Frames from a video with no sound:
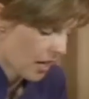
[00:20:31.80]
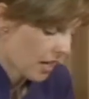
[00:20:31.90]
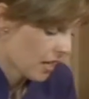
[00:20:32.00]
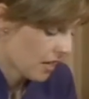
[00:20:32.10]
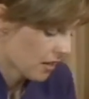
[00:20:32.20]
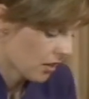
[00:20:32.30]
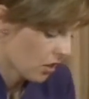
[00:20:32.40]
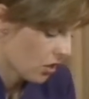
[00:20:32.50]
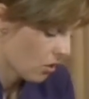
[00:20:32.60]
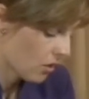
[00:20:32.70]
is
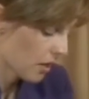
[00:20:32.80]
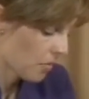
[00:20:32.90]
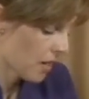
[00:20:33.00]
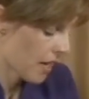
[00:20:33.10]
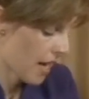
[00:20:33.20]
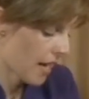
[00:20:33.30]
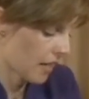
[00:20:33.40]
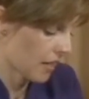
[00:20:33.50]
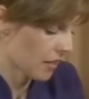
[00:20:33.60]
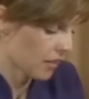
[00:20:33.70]
using my
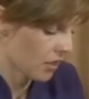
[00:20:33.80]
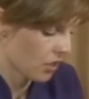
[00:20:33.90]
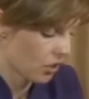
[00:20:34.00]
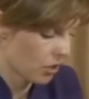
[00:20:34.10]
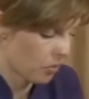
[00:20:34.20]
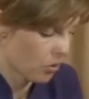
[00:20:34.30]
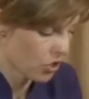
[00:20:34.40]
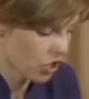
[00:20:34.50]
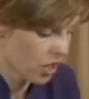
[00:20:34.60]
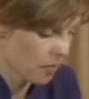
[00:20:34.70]
hands to
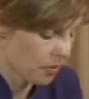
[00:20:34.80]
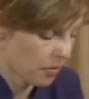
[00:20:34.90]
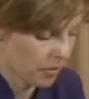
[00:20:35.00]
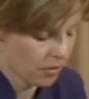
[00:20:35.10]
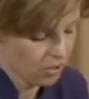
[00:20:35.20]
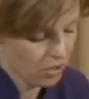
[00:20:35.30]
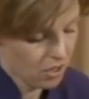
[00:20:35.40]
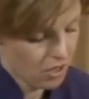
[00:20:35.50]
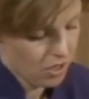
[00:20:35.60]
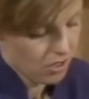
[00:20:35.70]
push up
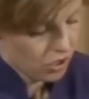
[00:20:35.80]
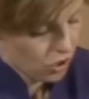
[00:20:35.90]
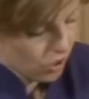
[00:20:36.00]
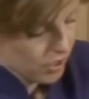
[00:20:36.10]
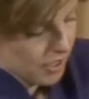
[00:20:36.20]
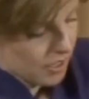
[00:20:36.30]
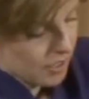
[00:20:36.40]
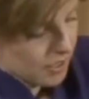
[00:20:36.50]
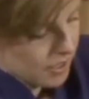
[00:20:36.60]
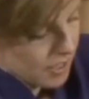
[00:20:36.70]
the
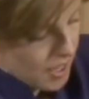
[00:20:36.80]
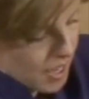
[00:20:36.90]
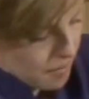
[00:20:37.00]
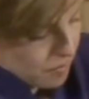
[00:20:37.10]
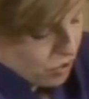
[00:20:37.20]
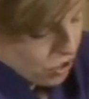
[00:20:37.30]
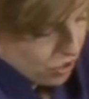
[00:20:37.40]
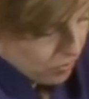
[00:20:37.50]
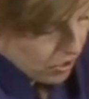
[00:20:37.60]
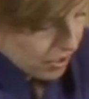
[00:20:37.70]
toxins and push
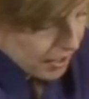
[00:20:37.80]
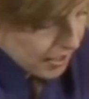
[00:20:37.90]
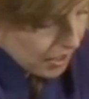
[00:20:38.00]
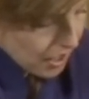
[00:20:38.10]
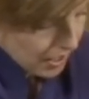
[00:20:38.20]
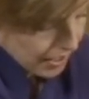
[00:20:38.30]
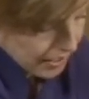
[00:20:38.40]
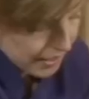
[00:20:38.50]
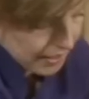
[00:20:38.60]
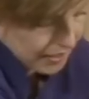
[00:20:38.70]
them to the
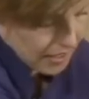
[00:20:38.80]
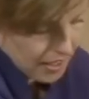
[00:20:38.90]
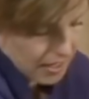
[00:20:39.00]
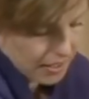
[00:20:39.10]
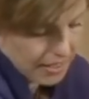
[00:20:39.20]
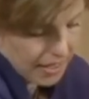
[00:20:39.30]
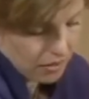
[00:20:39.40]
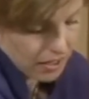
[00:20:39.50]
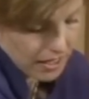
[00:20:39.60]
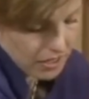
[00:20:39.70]
sides and
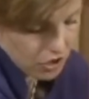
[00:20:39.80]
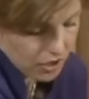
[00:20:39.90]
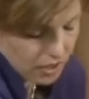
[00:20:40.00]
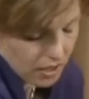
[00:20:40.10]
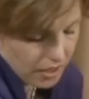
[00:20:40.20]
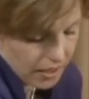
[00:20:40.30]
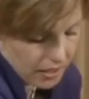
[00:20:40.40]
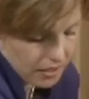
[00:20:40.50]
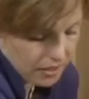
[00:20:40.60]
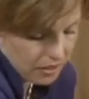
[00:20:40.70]
down each
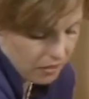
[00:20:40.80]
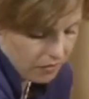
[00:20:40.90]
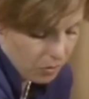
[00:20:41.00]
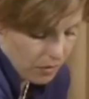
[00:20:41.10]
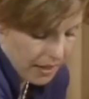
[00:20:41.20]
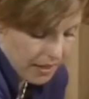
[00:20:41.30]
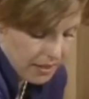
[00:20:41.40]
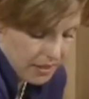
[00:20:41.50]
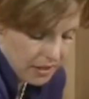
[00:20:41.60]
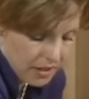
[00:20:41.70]
side of the
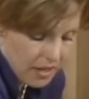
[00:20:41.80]
waist.